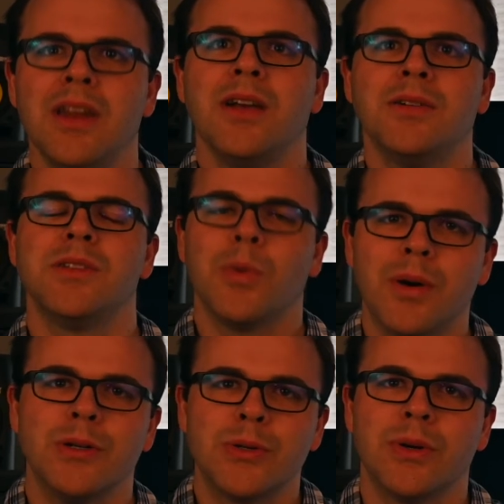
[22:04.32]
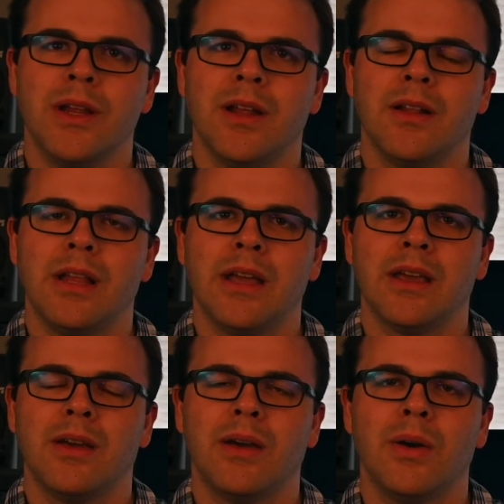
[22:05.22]
eagles in one tree. Like,
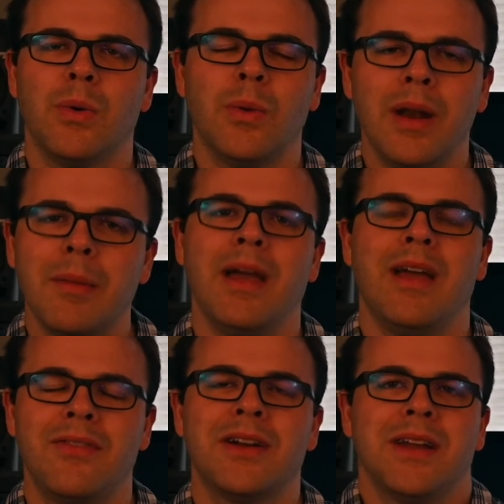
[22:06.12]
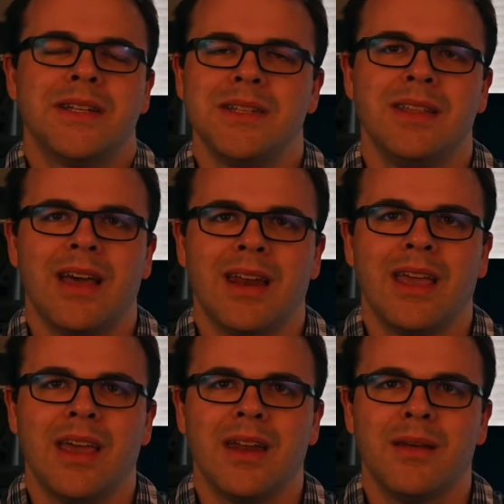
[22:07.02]
when am I ever going to see that
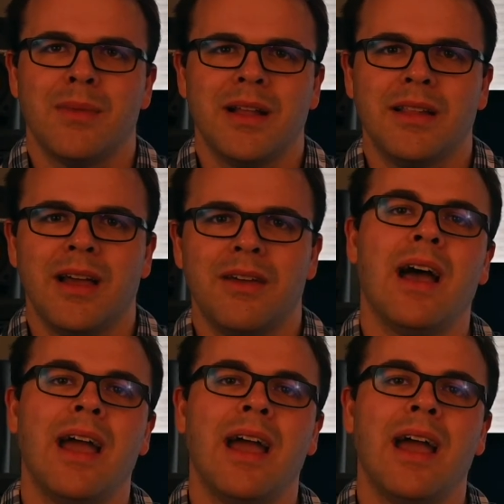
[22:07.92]
again in my life?